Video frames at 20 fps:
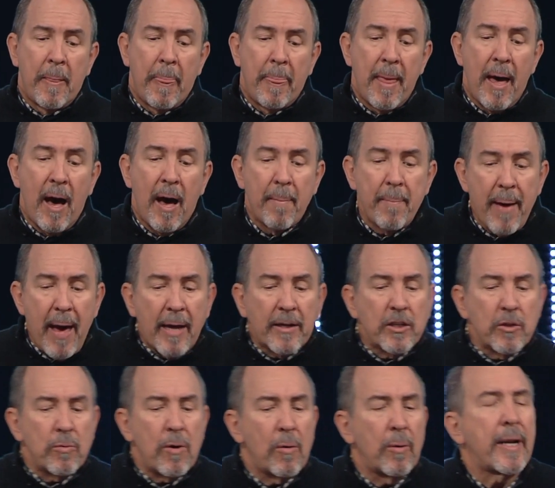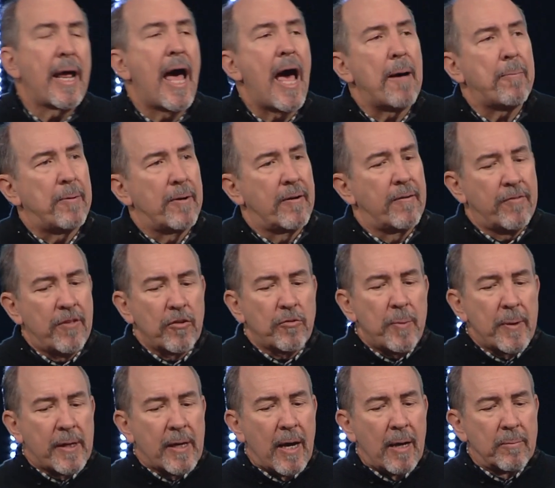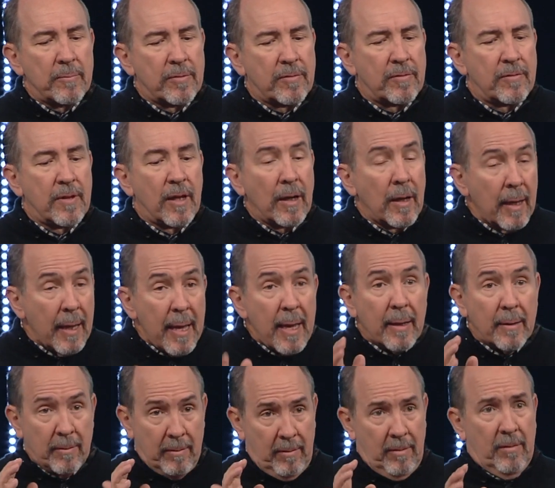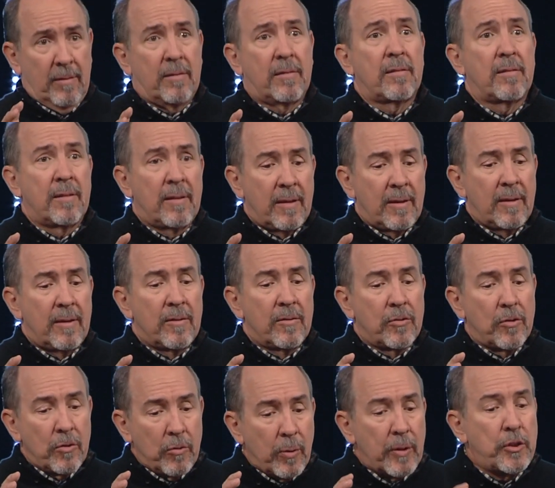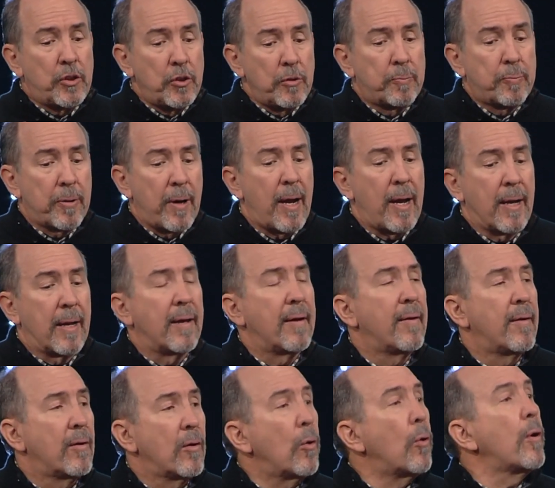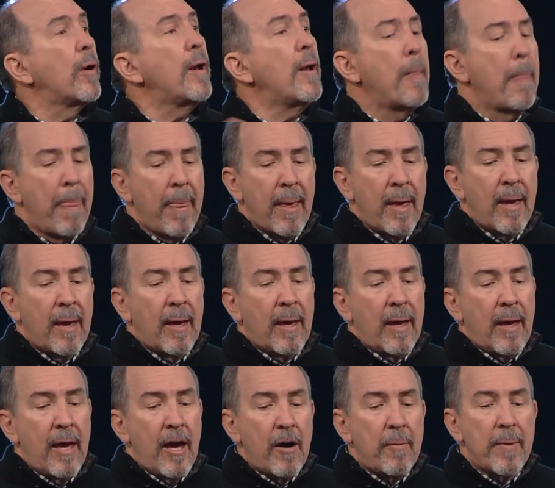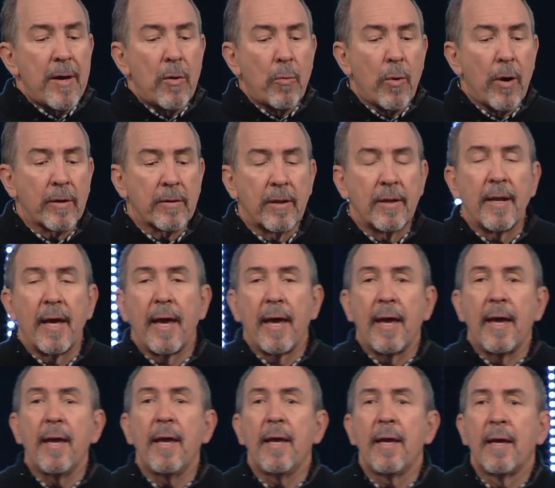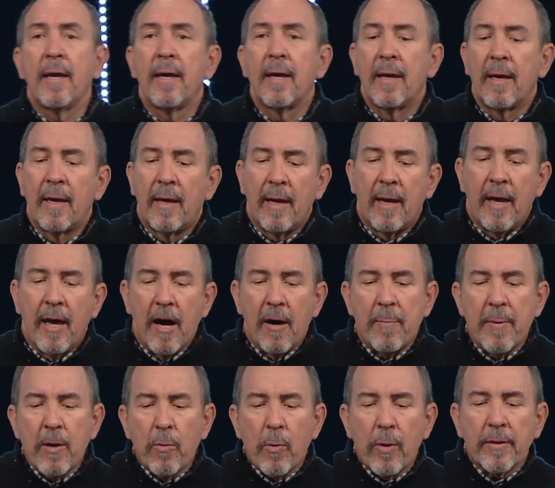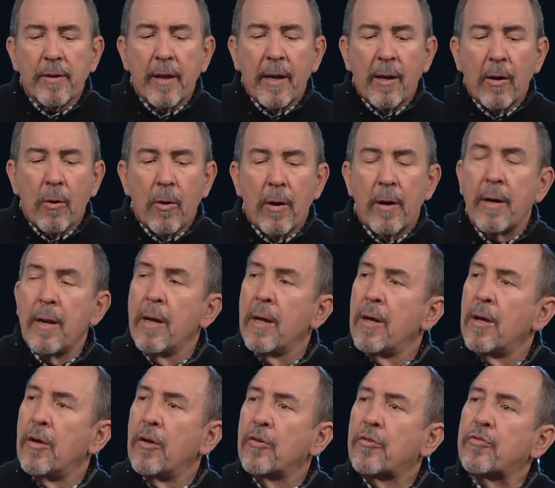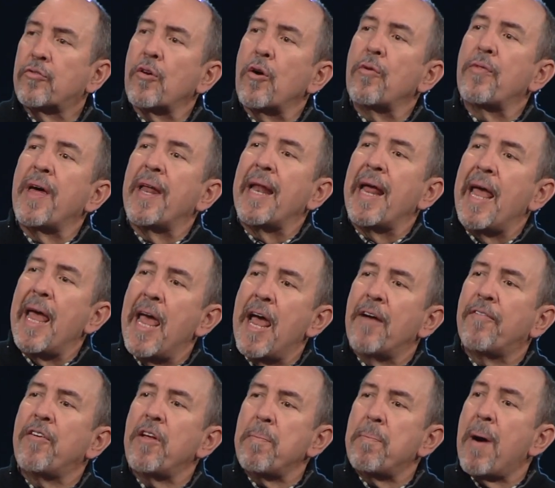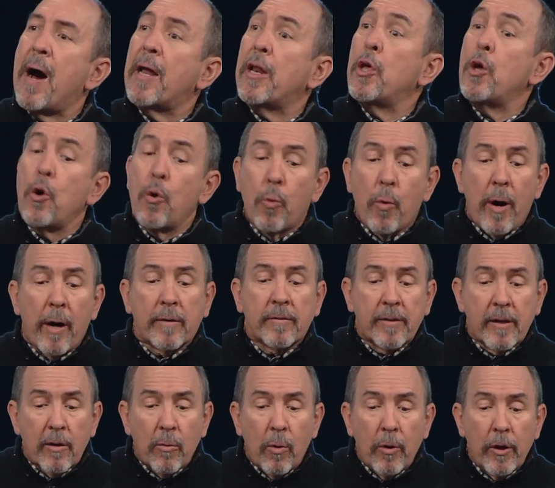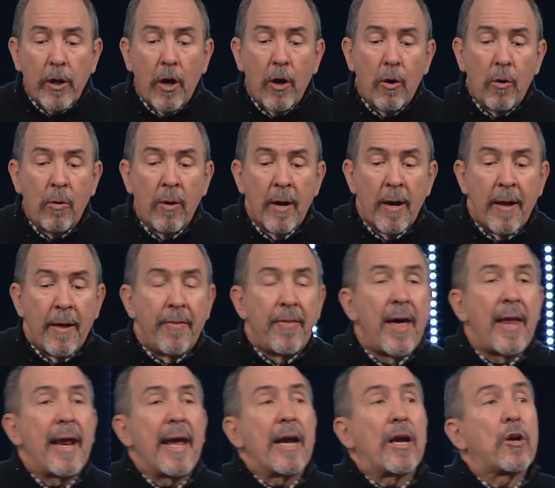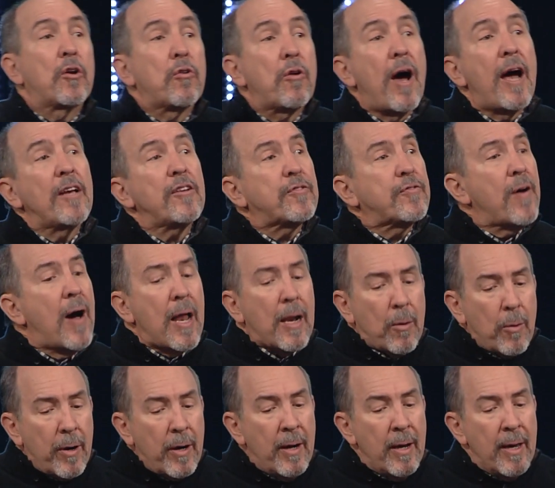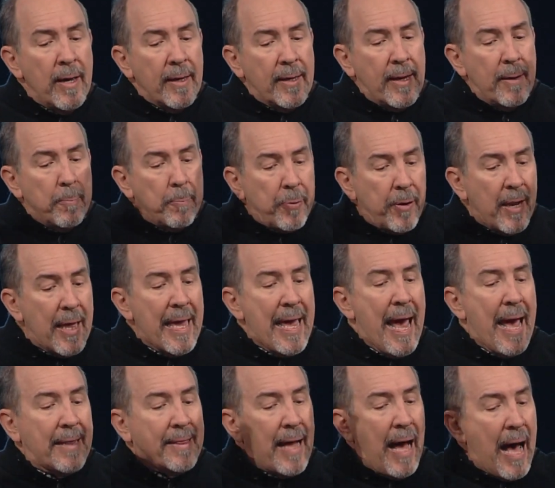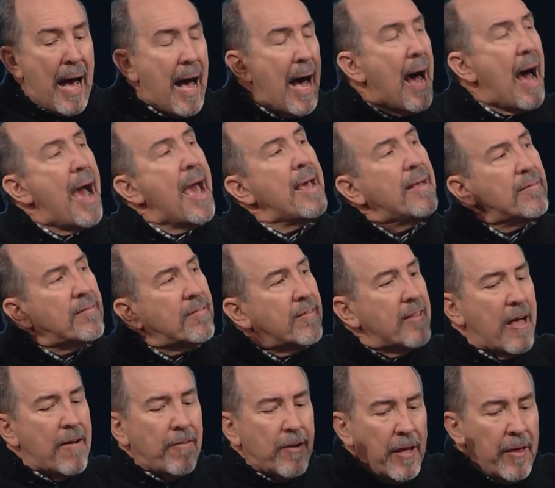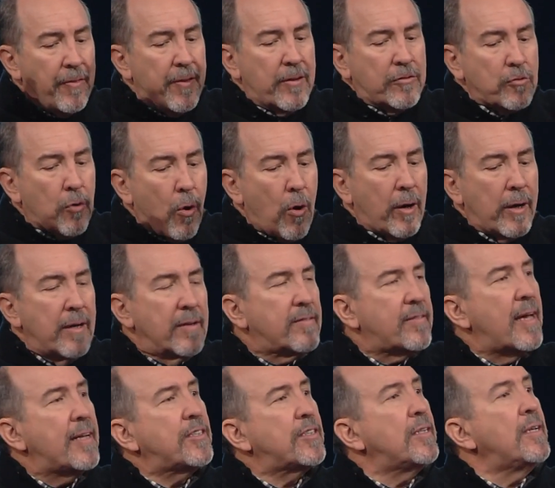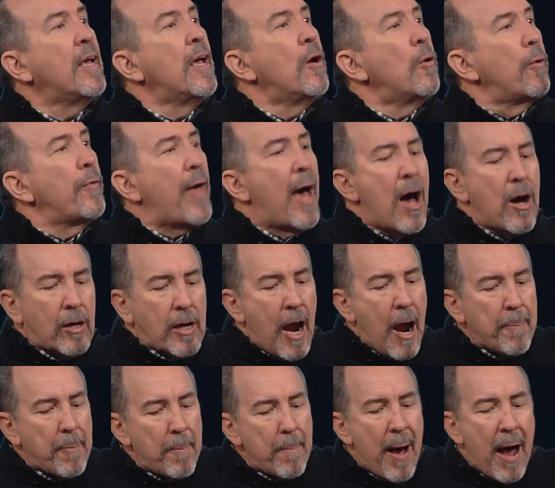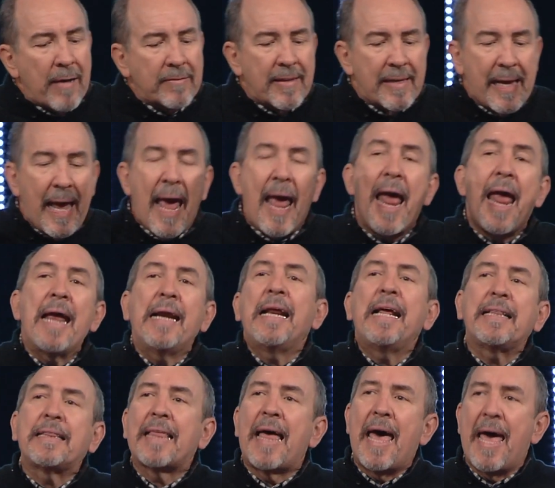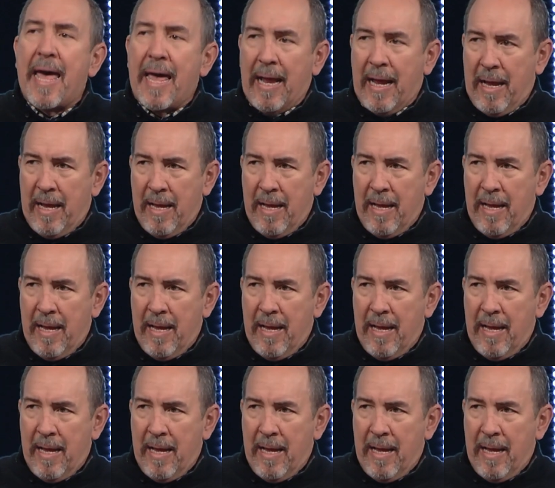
Now, imagine what would happen if this becomes the lens through which you pray. "Lord, help me at work today. Help me at work today, Lord, so that everybody who works here will know that a Christ follower can play at the highest level in this organization without compromising anything,